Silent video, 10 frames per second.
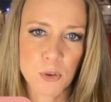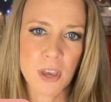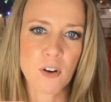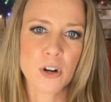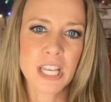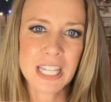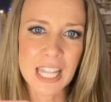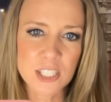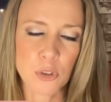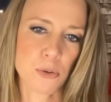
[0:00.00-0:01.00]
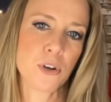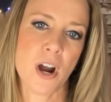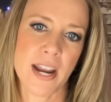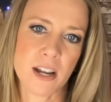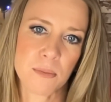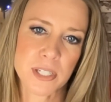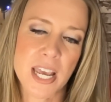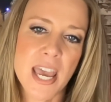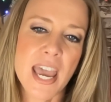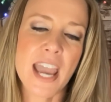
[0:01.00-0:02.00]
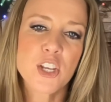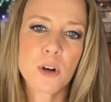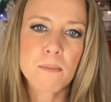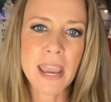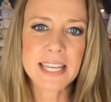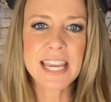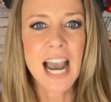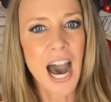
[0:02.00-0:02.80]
They've already clicked through your items, and you're making